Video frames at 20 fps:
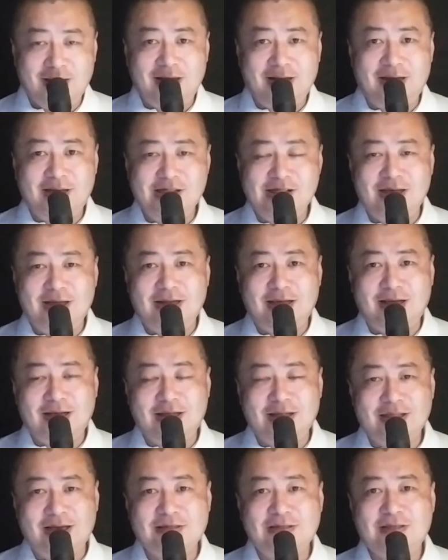And then
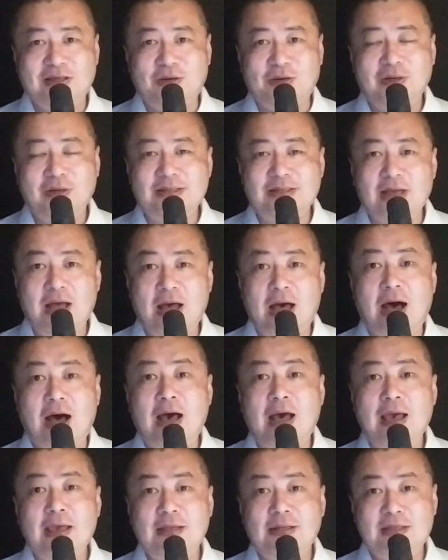that skill is in
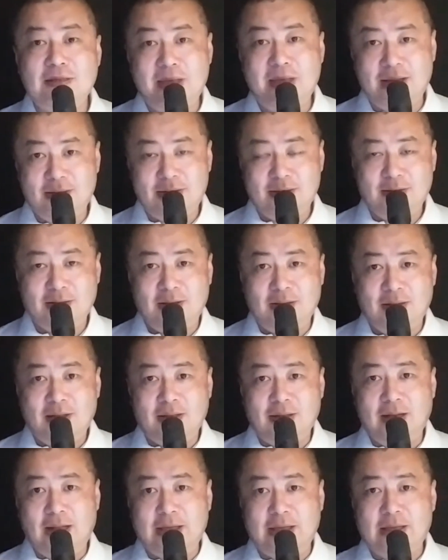high demand,
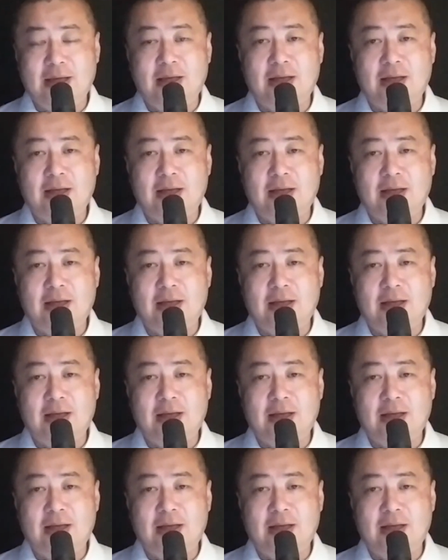like